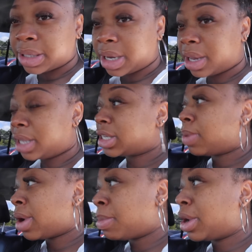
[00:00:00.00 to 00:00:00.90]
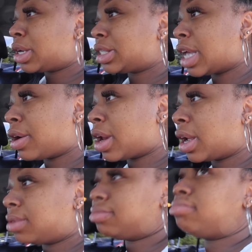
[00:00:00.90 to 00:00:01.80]
I was looking. They said they weren't gonna be here till
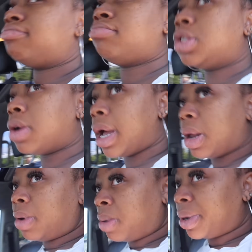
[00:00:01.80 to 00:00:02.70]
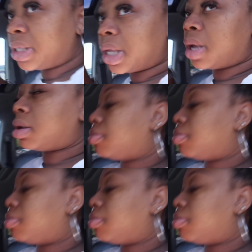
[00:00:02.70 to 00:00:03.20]
Saturday. So I didn't want to risk that